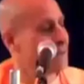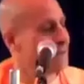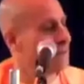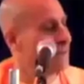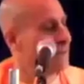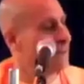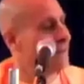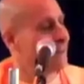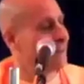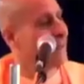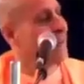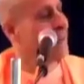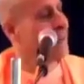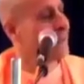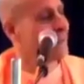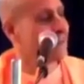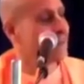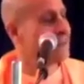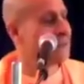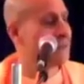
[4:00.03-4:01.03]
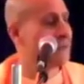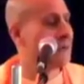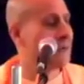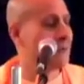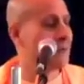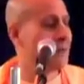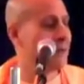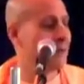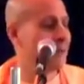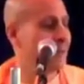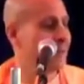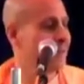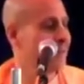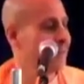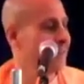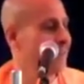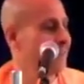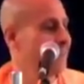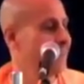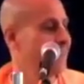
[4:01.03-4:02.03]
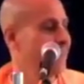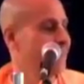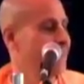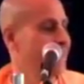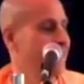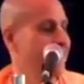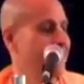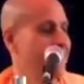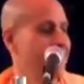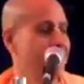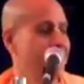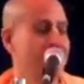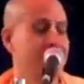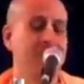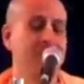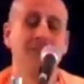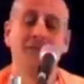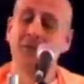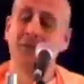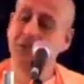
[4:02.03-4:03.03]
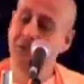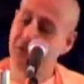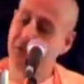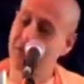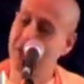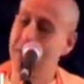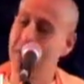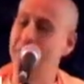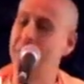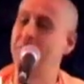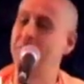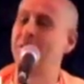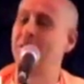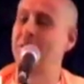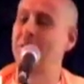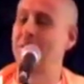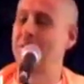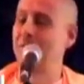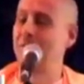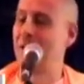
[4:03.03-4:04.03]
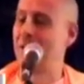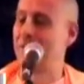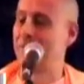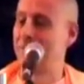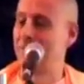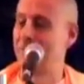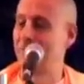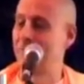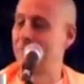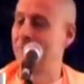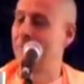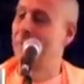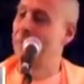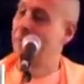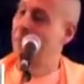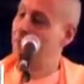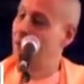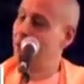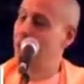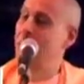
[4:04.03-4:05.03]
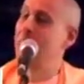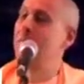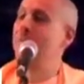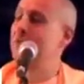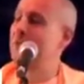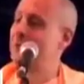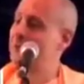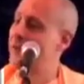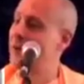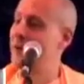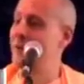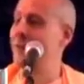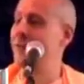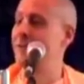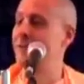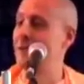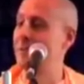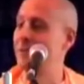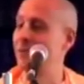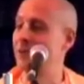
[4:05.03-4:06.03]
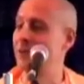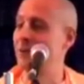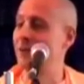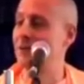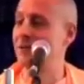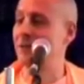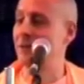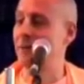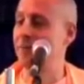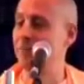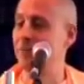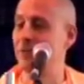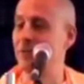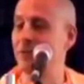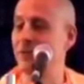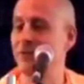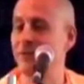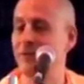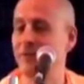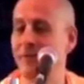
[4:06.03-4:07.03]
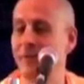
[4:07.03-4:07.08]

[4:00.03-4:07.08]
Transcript: him laying at the doorway. Jiva Goswami picked him up, brought him to Radha Damodar temple,